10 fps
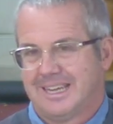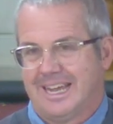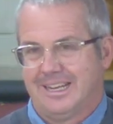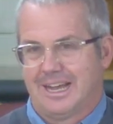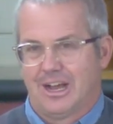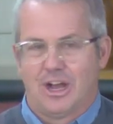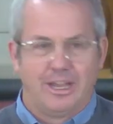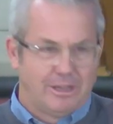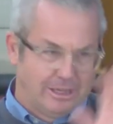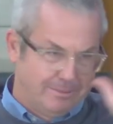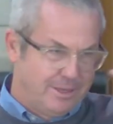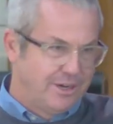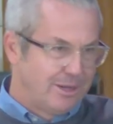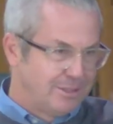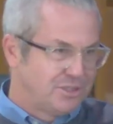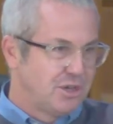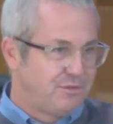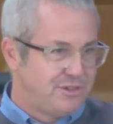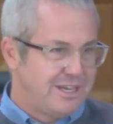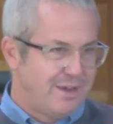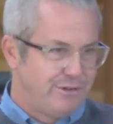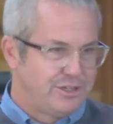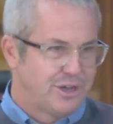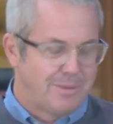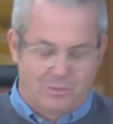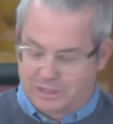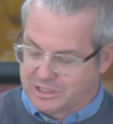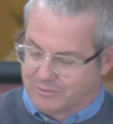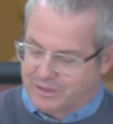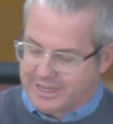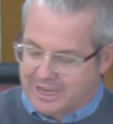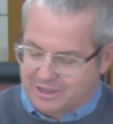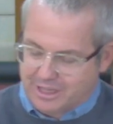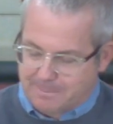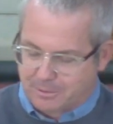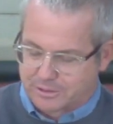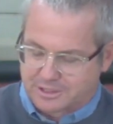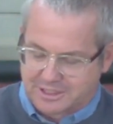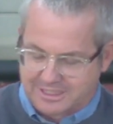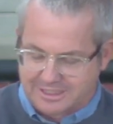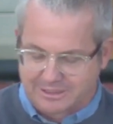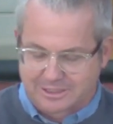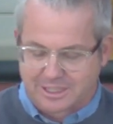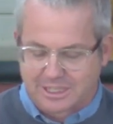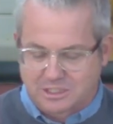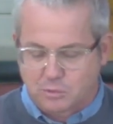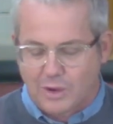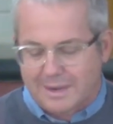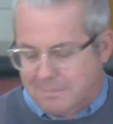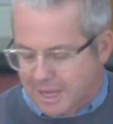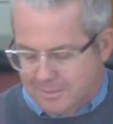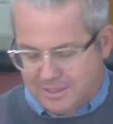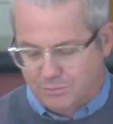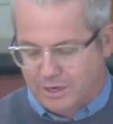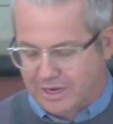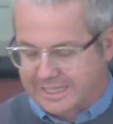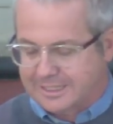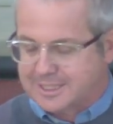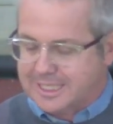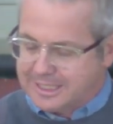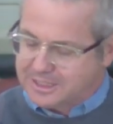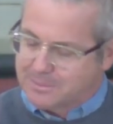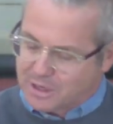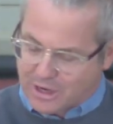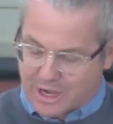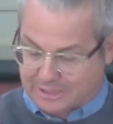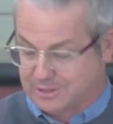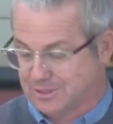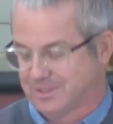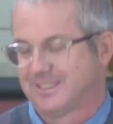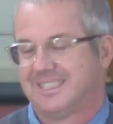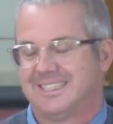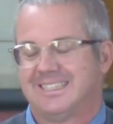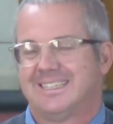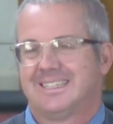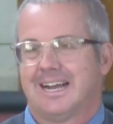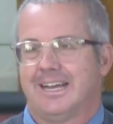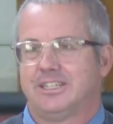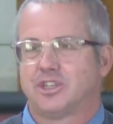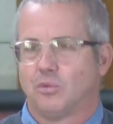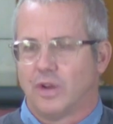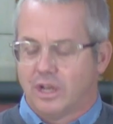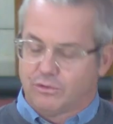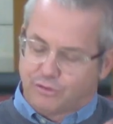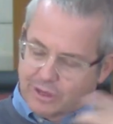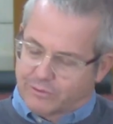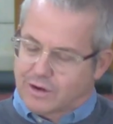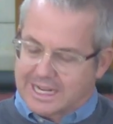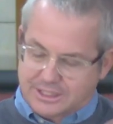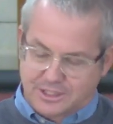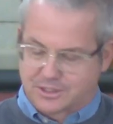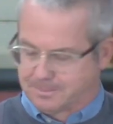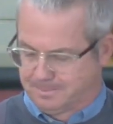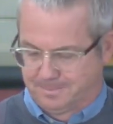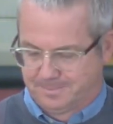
And uh, I, I, admit it, I'm a softie. Every time I watch the video clip or see it, there is at least one moment where I get tears in my eyes. Uh, it's a world full of racism.